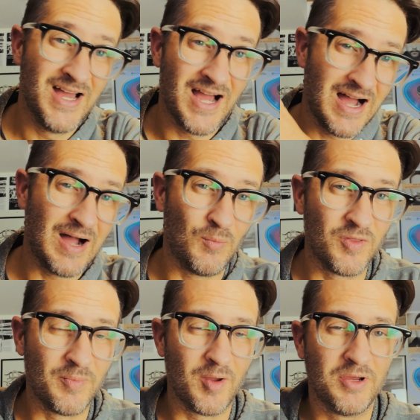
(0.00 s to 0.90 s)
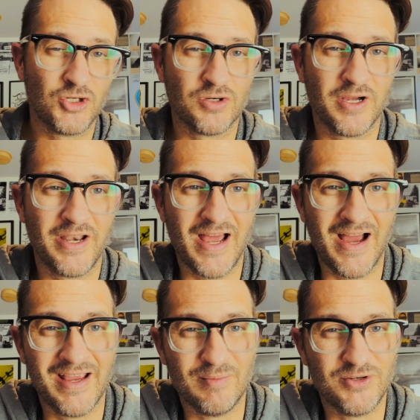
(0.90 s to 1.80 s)
Um, with my Patreon,
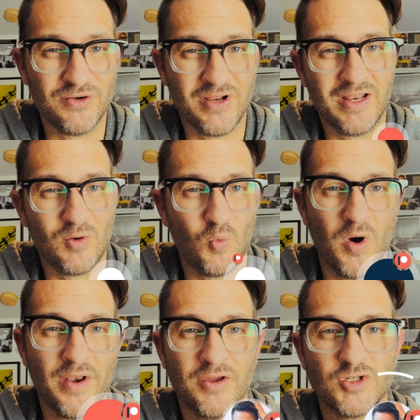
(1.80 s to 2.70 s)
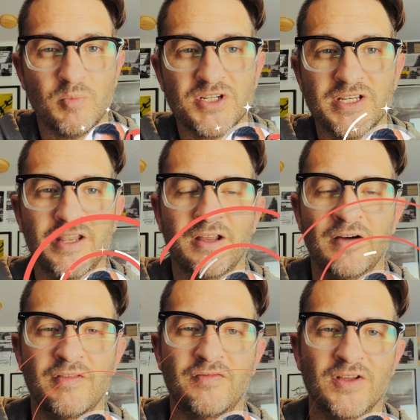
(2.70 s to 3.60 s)
I am donating 100%
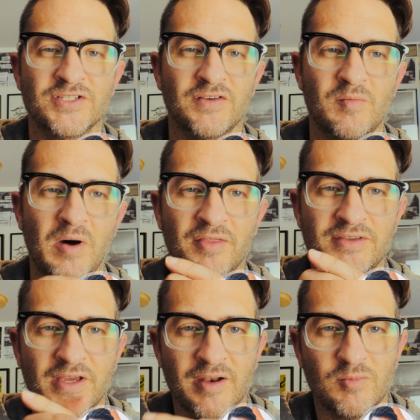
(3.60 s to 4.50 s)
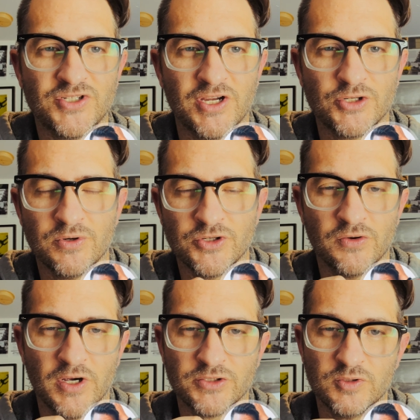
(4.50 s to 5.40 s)
of the funds every month to animal sanctuaries or
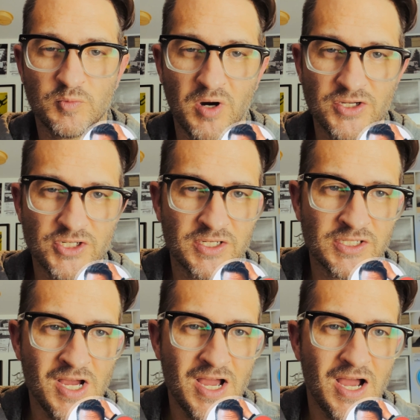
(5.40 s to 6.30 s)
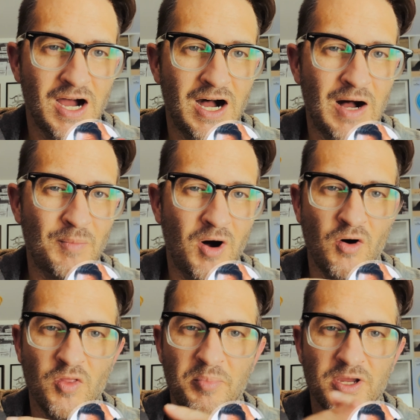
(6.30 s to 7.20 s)
grassroots projects. Um,
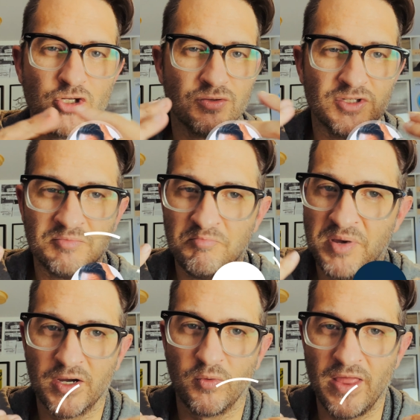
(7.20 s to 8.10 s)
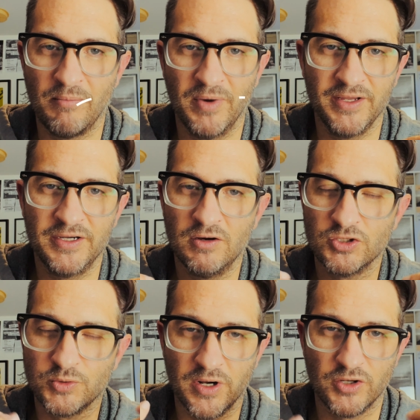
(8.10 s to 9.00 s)
all the patrons pick where that money goes.
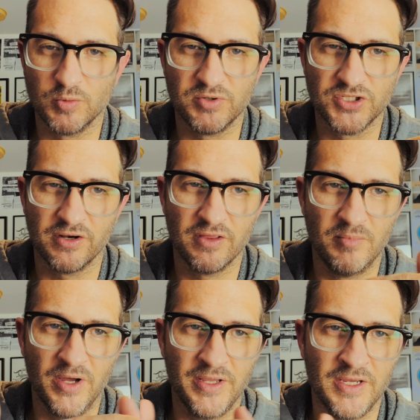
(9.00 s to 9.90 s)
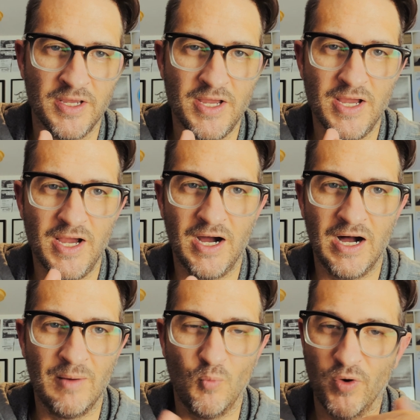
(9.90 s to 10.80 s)
100% of the money,
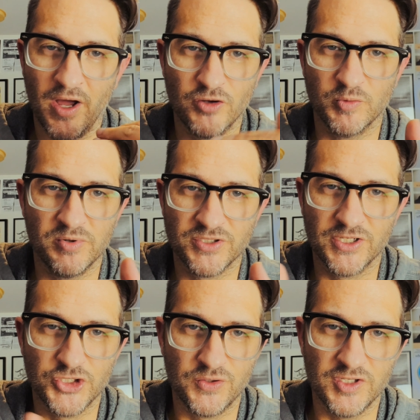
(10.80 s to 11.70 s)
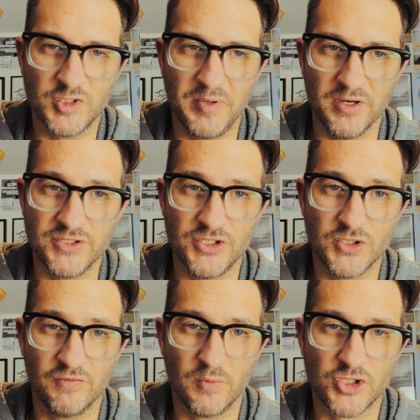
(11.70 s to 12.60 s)
100% um, transparency. So
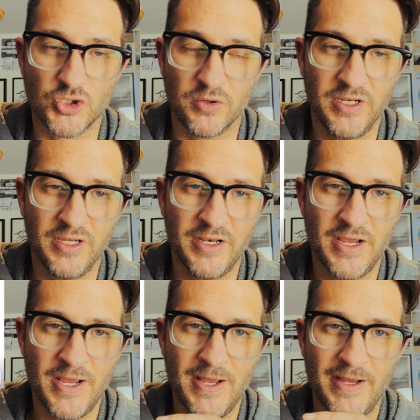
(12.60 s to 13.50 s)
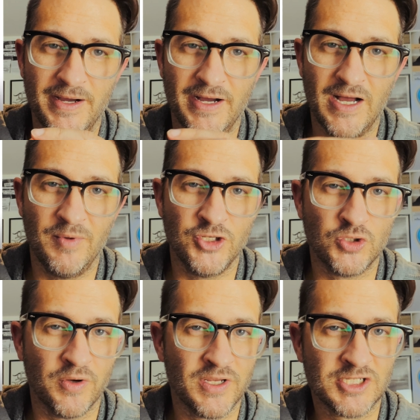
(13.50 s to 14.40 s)
if you want to join in. Um, and
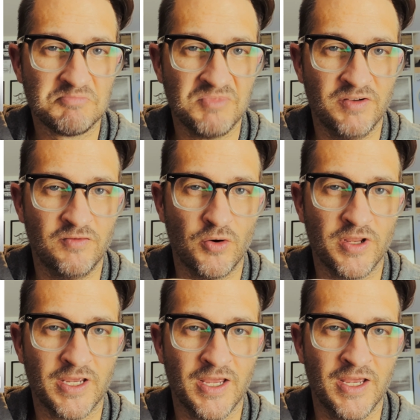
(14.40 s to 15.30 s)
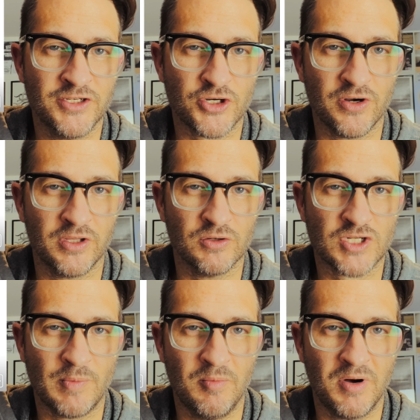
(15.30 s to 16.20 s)
join us in voting and turning those
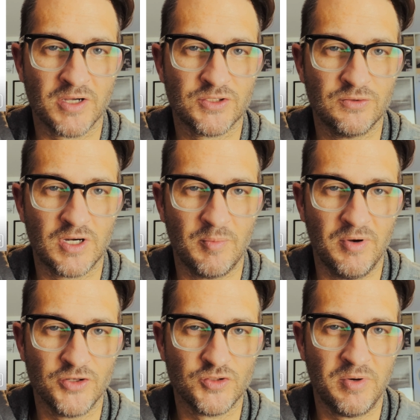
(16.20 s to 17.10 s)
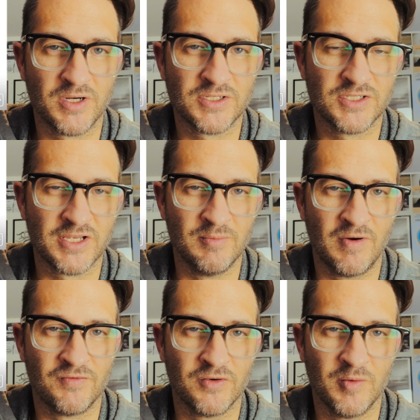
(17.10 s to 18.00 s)
couple bucks into a couple hundred bucks and send them
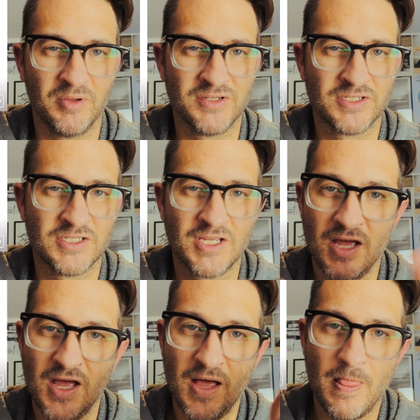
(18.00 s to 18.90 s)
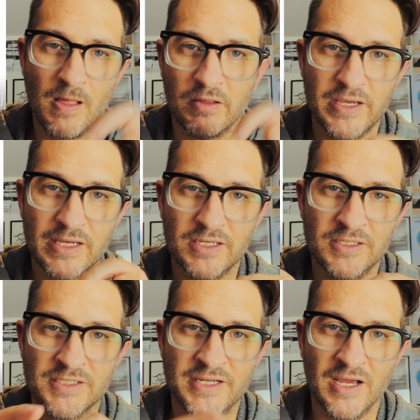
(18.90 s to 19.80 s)
off to great places. The link
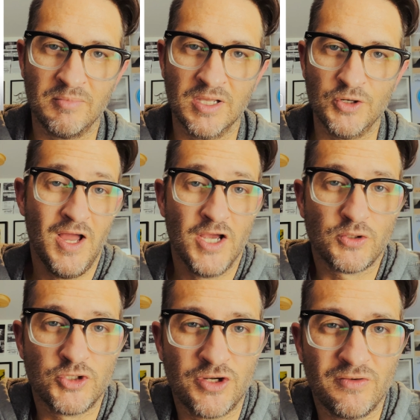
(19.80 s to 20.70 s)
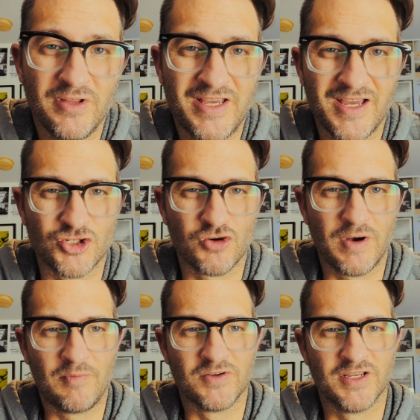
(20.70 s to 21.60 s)
is down below. So I generally catch
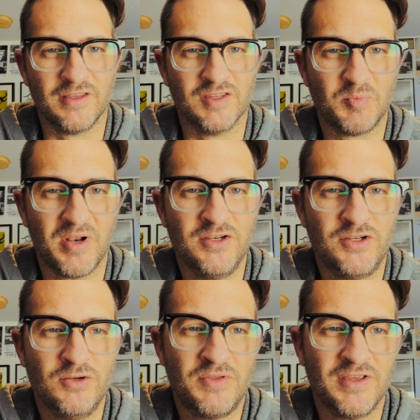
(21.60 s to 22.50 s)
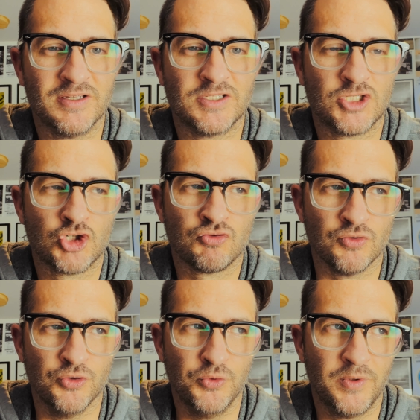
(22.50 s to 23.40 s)
crap for saying this, but I do think it's
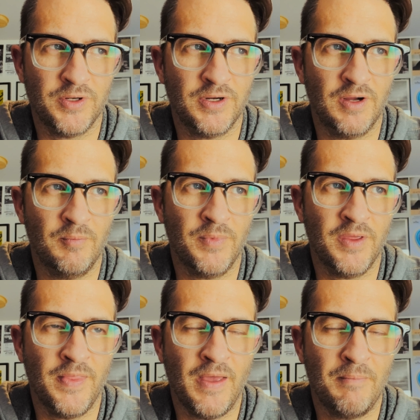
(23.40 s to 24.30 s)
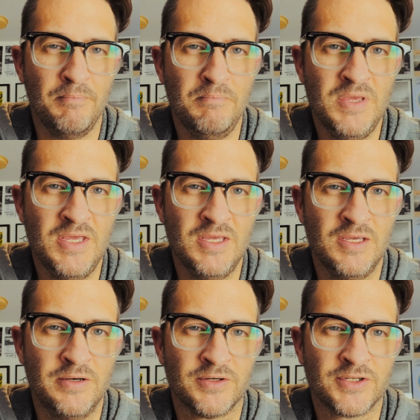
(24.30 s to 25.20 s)
true um, in that meat
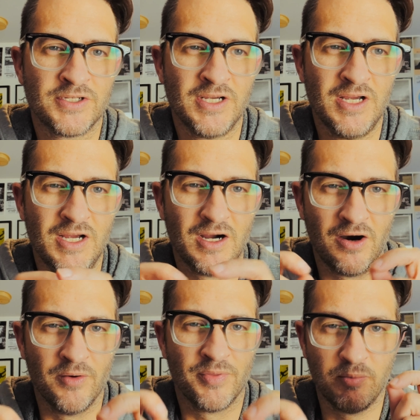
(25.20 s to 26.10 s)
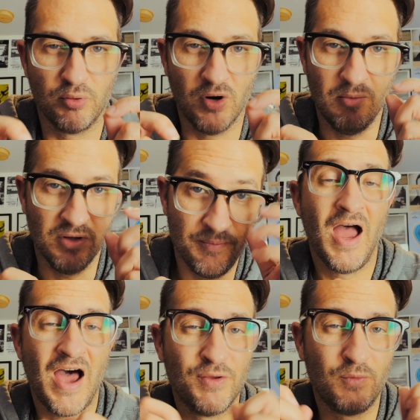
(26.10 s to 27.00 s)
eaters aren't the problem.
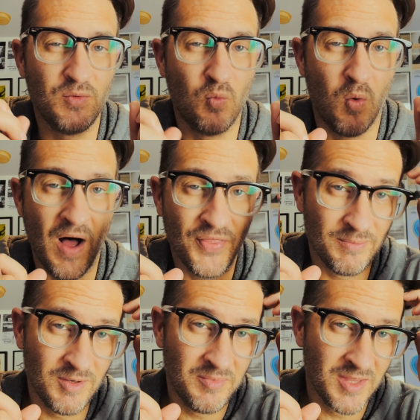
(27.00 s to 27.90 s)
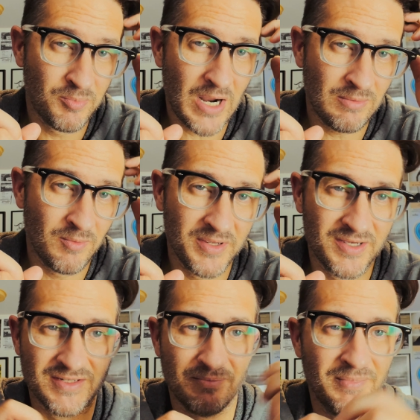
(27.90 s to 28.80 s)
I think we want them to be the problem
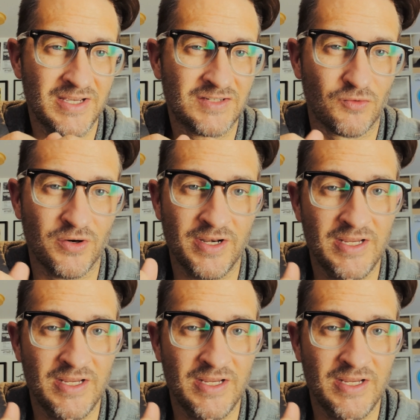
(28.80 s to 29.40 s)
because it makes for an